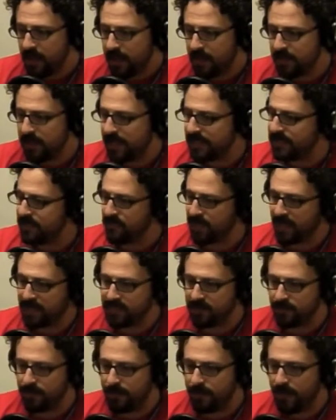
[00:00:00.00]
then it's even got
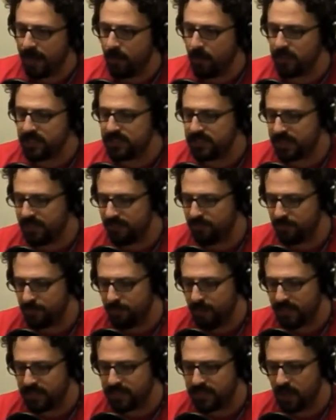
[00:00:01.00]
something by, what's his name from
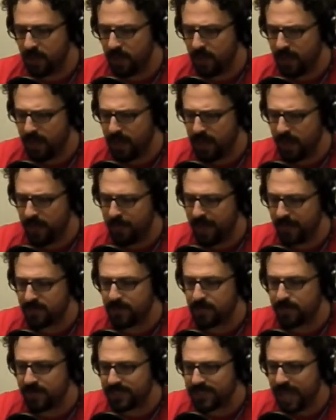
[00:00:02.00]
Mutz? Oh,
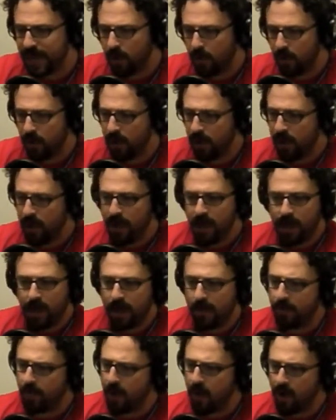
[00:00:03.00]
Patrick McDowell.
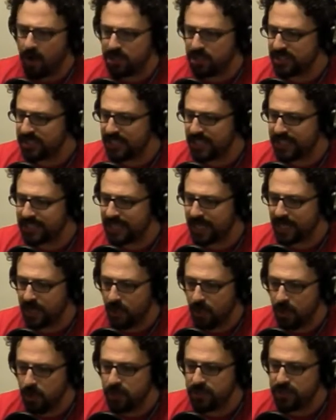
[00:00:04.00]
Just, it's like a
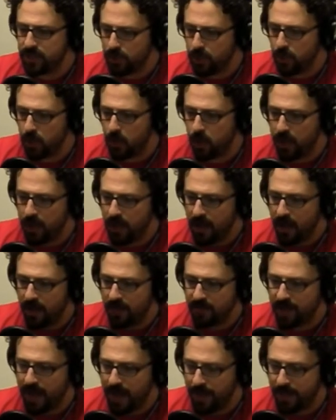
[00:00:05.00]
who's who
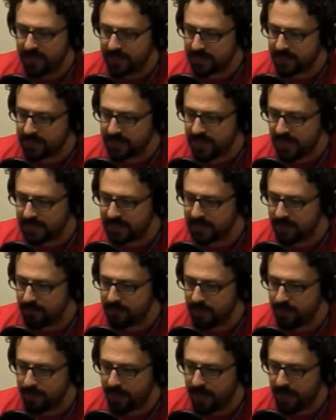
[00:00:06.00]
of comics. It's got
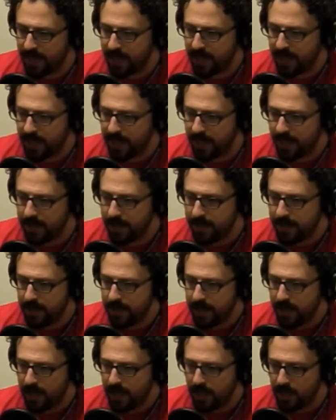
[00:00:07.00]
something by
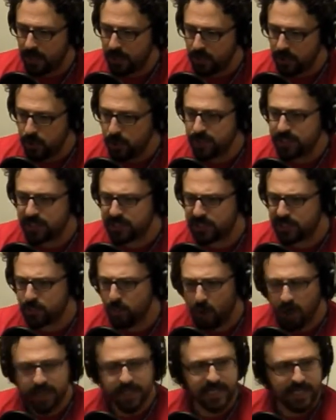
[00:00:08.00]
Just
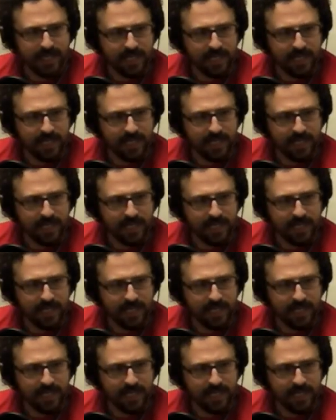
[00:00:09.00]
Swart.